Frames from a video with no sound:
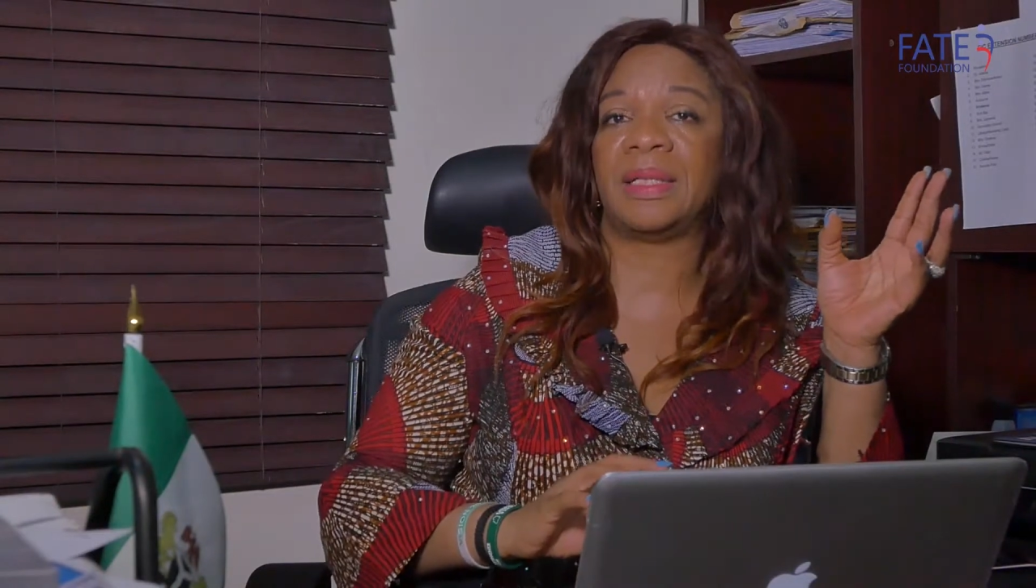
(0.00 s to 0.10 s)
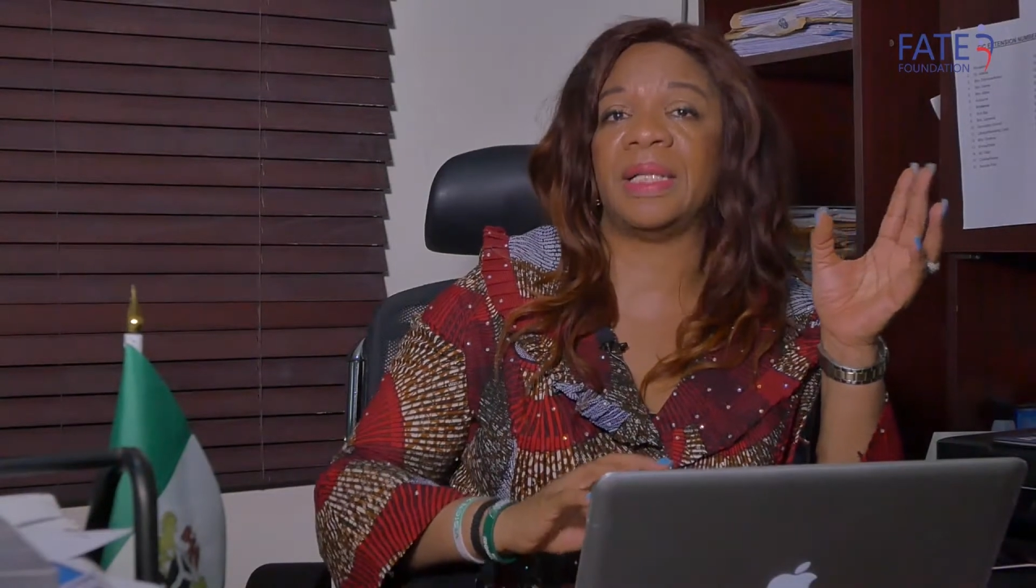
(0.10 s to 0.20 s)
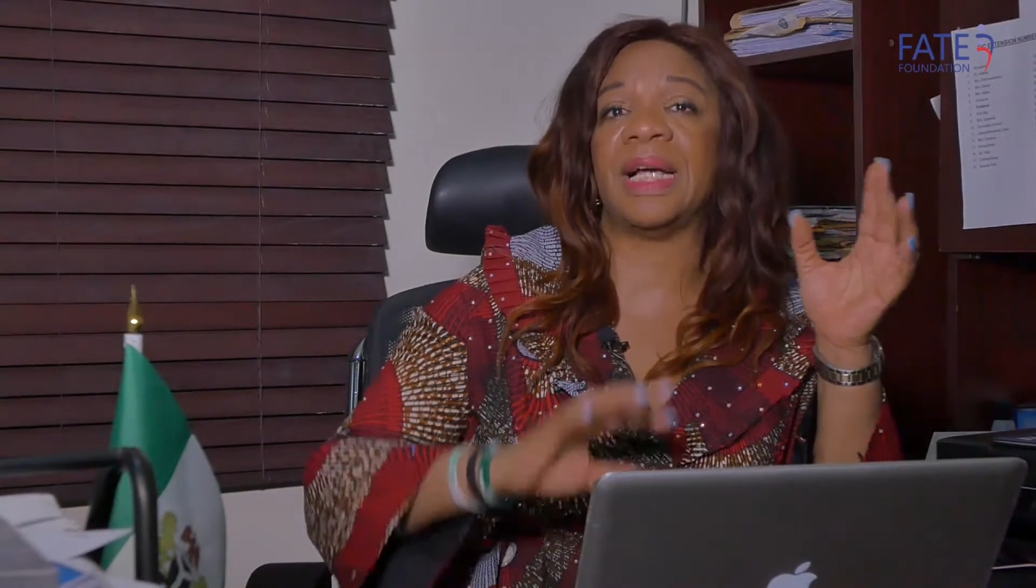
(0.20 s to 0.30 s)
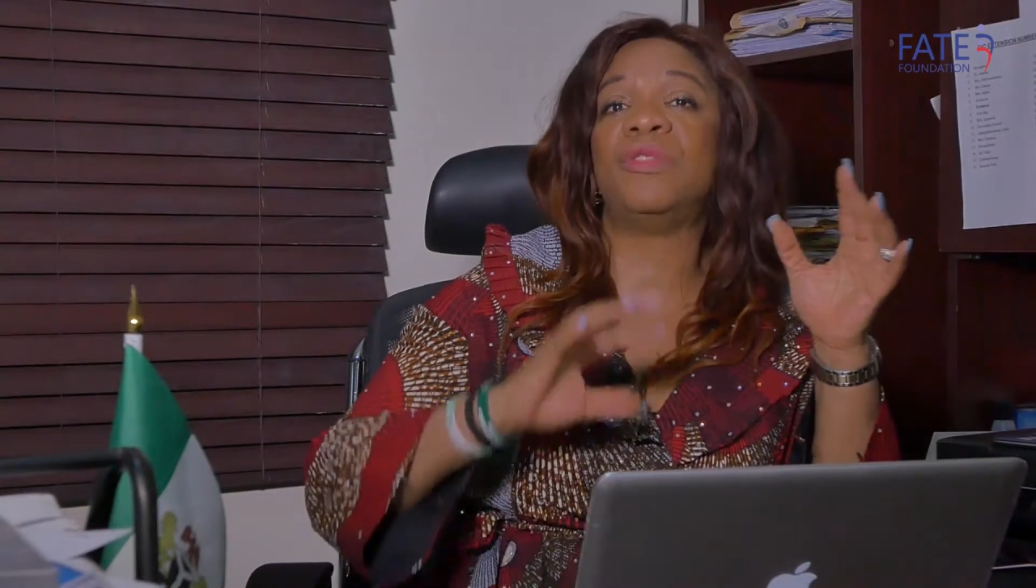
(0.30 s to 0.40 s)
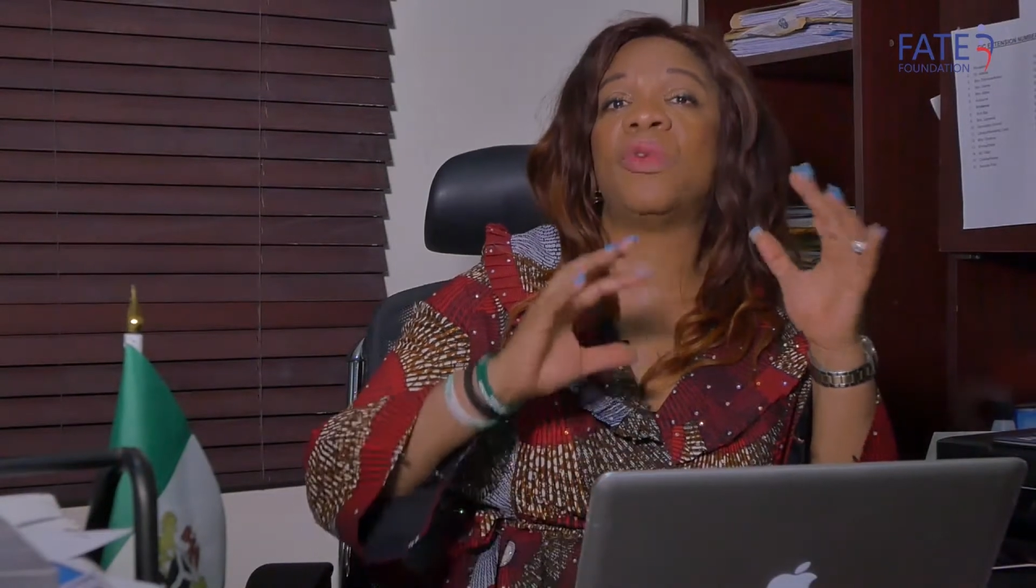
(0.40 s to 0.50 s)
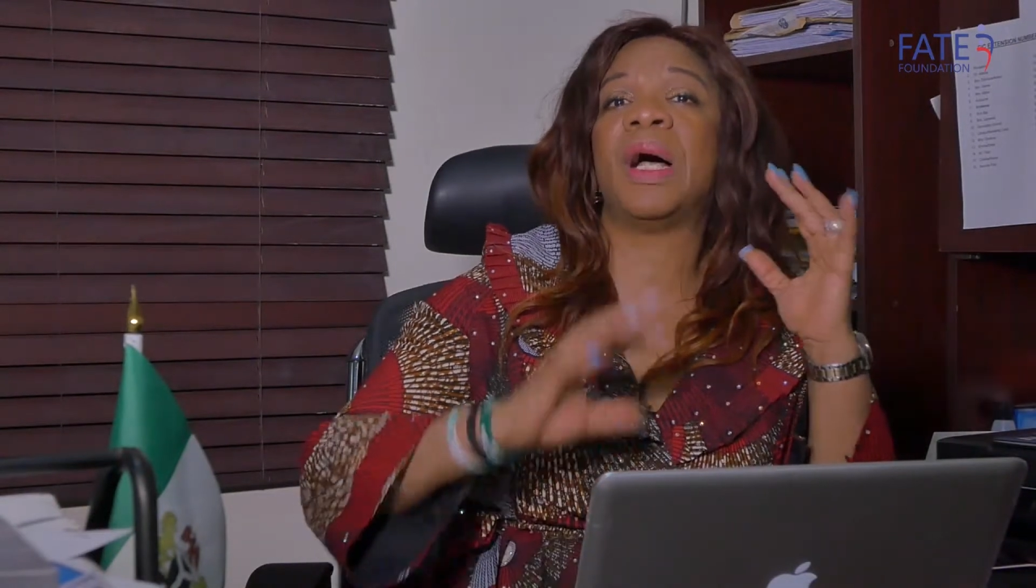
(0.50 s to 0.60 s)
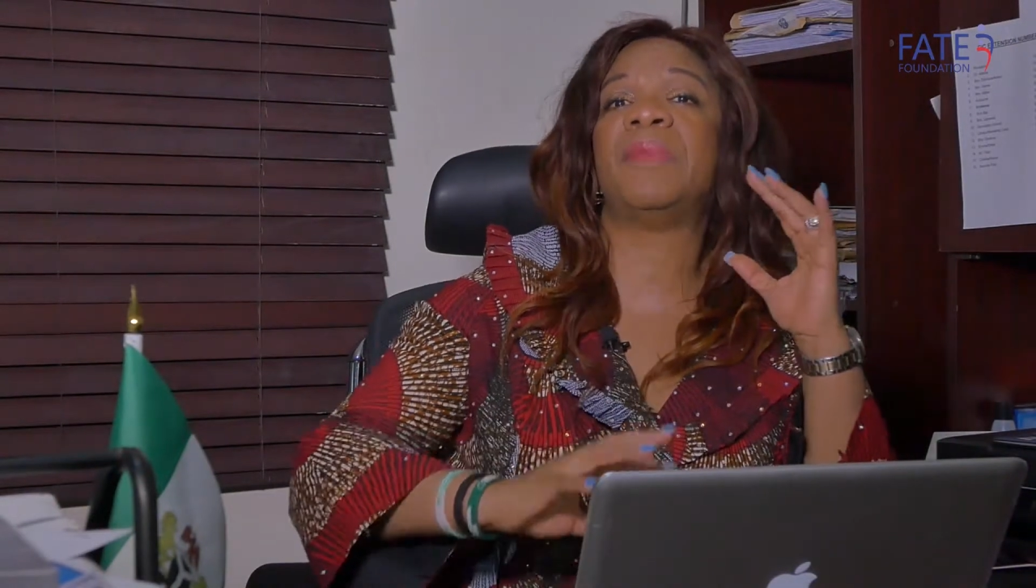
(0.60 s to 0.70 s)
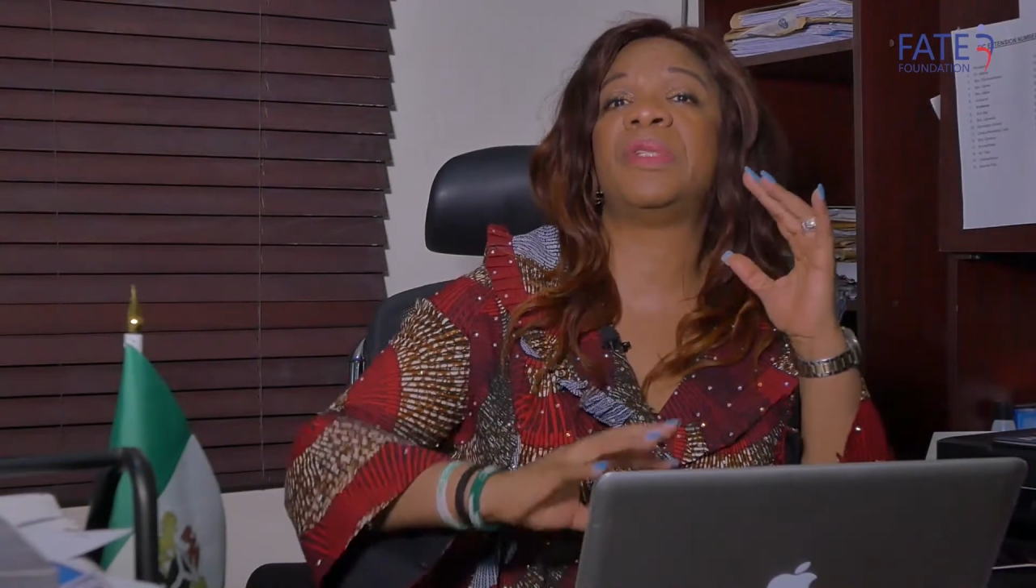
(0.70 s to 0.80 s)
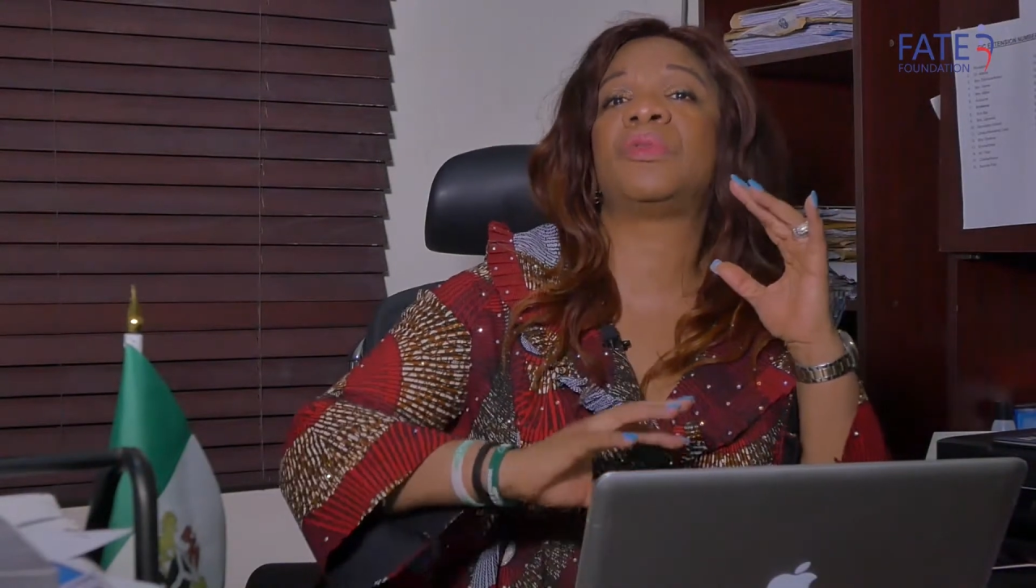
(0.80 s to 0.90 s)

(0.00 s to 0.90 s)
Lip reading: then I know how many